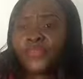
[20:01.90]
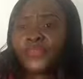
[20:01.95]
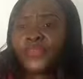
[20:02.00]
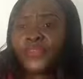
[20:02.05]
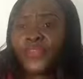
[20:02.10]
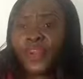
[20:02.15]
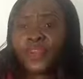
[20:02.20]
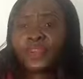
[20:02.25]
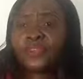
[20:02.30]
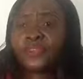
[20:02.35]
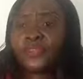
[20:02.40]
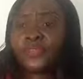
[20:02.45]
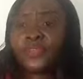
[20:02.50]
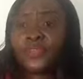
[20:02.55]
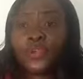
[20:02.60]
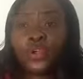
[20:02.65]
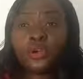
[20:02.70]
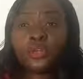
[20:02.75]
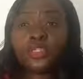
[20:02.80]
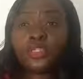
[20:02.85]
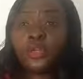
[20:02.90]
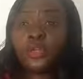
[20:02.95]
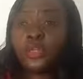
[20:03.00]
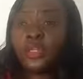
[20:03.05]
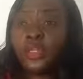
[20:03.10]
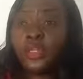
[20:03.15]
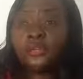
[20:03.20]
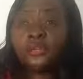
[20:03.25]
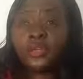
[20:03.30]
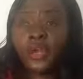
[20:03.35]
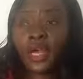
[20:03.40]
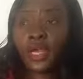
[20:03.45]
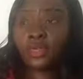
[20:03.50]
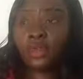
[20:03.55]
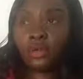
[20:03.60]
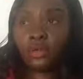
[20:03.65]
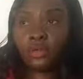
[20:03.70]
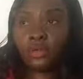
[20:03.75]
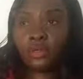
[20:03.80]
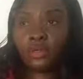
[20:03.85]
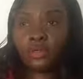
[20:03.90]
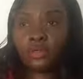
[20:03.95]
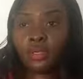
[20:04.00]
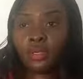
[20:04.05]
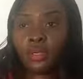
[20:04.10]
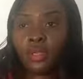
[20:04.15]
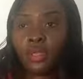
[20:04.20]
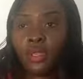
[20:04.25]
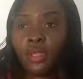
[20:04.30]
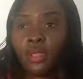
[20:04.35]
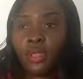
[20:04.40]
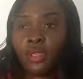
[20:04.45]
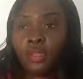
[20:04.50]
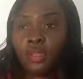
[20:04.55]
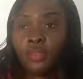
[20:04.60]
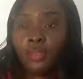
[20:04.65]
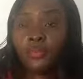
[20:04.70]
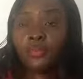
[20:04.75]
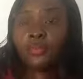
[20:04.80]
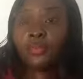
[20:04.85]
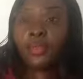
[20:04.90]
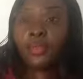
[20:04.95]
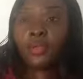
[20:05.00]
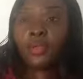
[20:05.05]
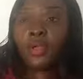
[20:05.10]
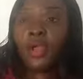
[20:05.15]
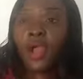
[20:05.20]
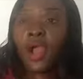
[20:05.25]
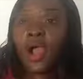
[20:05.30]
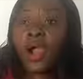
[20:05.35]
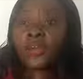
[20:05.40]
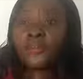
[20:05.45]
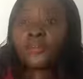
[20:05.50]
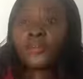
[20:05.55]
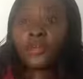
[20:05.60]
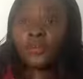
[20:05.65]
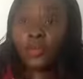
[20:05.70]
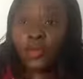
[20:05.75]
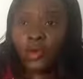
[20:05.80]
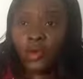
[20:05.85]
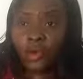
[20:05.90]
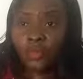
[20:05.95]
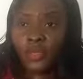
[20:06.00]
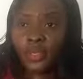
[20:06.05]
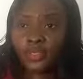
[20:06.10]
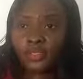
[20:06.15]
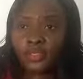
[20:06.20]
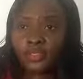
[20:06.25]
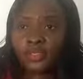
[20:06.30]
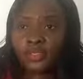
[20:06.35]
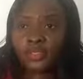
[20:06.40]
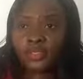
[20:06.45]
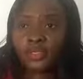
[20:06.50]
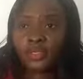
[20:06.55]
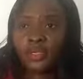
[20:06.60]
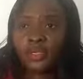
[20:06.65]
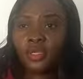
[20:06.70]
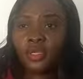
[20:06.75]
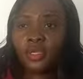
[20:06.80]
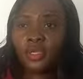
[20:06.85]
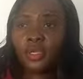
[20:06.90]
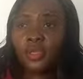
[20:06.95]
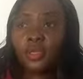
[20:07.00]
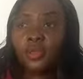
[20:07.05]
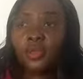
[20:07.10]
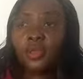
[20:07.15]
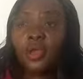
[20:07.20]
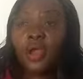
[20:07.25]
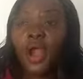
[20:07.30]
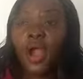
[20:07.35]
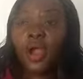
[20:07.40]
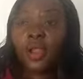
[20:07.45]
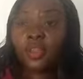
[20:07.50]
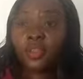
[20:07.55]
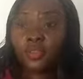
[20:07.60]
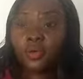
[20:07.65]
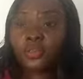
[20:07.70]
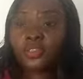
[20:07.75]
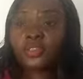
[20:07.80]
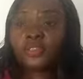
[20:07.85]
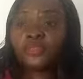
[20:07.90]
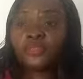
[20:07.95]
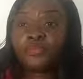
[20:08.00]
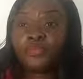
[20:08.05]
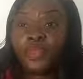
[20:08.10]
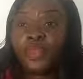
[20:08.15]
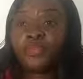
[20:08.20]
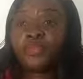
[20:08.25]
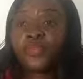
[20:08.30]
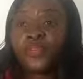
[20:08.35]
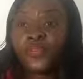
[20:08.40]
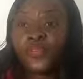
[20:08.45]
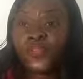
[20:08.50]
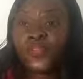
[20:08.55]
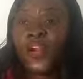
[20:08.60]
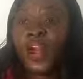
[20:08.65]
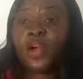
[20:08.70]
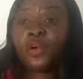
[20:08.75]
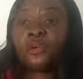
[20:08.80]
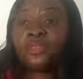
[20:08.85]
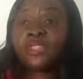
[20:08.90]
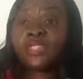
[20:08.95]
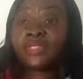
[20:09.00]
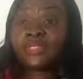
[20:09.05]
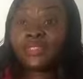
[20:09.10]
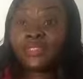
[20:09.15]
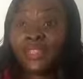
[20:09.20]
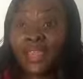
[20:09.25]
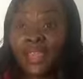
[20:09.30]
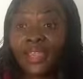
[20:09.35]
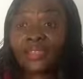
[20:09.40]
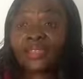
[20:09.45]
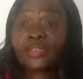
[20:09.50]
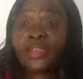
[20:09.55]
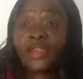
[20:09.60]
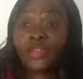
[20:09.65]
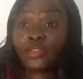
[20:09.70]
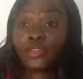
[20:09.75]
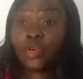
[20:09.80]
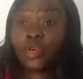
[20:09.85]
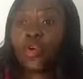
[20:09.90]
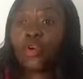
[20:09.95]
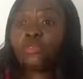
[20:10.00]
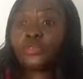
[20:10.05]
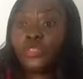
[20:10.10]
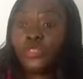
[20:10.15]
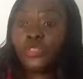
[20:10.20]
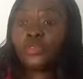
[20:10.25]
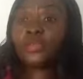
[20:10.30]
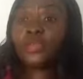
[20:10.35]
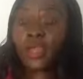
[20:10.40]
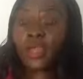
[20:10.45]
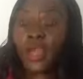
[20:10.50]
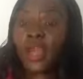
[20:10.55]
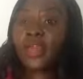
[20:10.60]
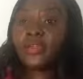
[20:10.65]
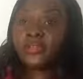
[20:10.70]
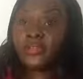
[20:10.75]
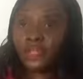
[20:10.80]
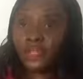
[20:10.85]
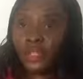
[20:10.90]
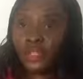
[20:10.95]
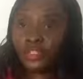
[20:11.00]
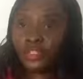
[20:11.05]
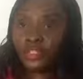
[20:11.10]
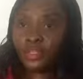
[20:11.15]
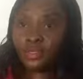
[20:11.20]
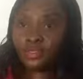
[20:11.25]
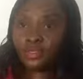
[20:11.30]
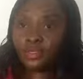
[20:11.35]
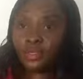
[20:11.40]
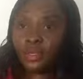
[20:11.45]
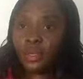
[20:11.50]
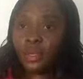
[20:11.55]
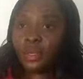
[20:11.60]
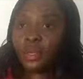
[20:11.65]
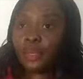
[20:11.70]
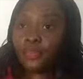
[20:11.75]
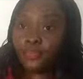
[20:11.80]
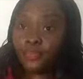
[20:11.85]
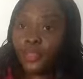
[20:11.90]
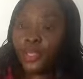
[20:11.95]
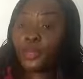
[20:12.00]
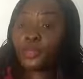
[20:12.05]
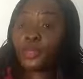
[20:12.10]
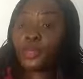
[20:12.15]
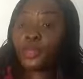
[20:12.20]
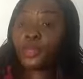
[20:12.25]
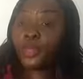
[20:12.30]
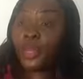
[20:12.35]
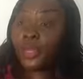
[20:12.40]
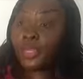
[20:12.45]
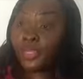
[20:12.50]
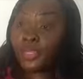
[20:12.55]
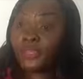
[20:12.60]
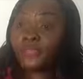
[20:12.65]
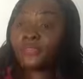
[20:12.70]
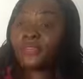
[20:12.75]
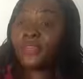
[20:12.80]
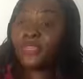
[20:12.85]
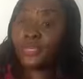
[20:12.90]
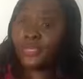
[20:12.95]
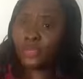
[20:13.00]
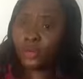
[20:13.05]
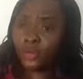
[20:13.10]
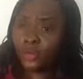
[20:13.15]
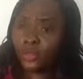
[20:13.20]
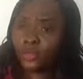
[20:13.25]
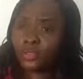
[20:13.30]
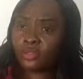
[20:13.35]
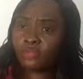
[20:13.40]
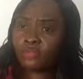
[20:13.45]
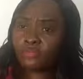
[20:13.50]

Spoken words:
friends of yours who live alone. At the moment, a lot of people found dead at home during isolation are people who are living alone,